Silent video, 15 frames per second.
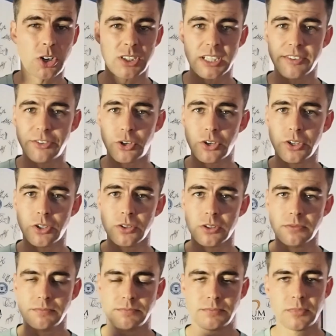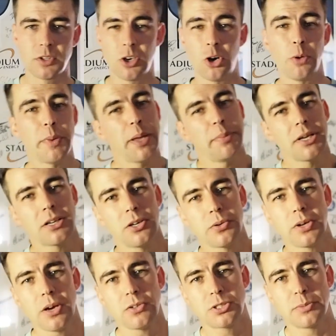liver oil or maybe
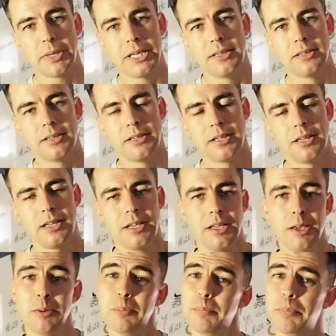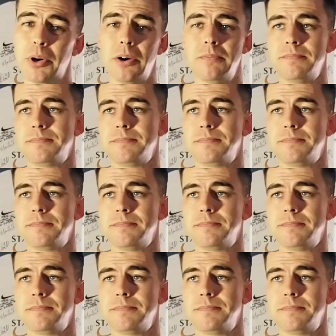glucosamine. But